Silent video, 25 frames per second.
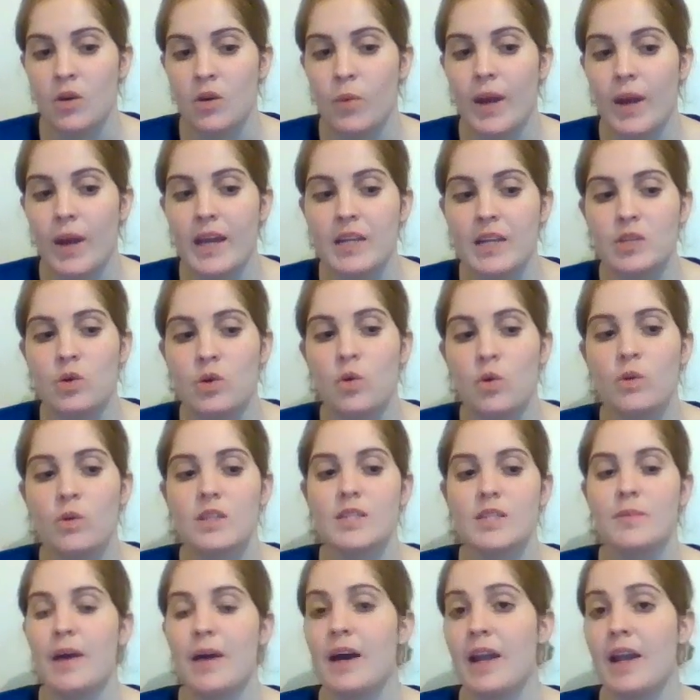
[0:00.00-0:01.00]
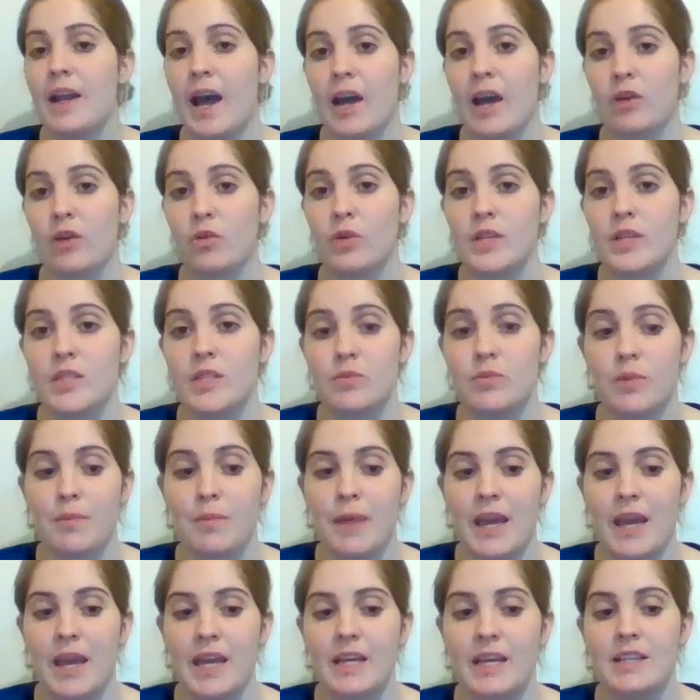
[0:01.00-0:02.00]
where he talks about Ackroyd's
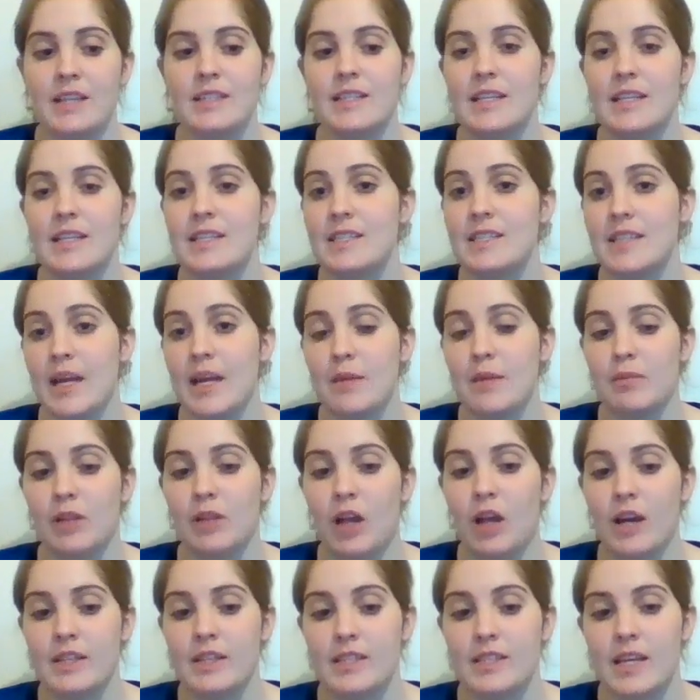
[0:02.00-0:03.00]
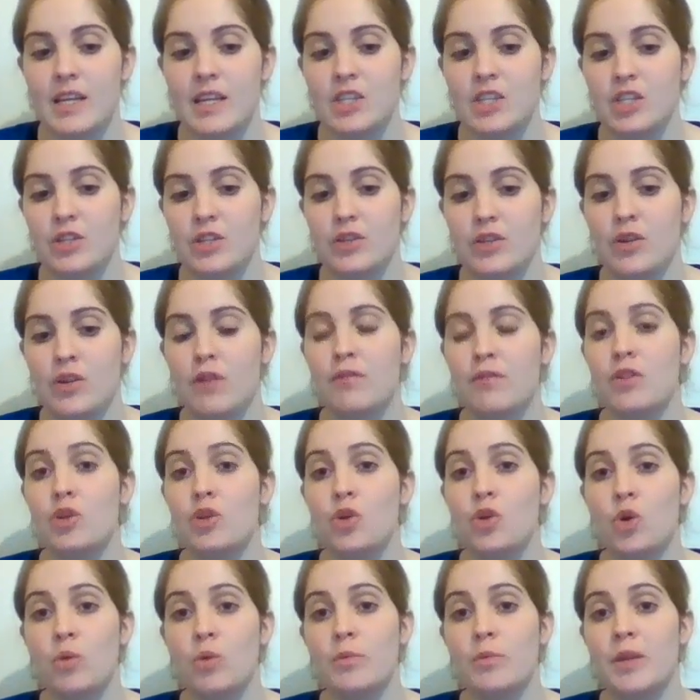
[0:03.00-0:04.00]
repeated destabilization of the
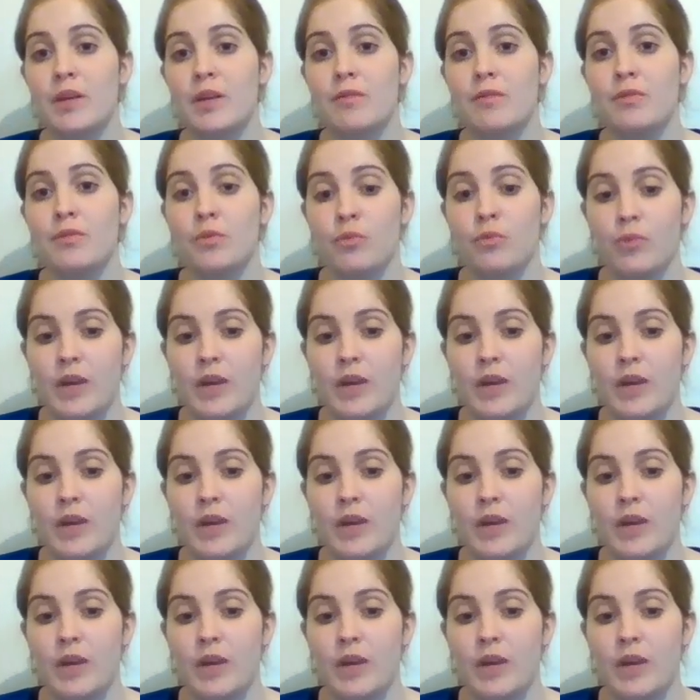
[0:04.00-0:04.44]
normative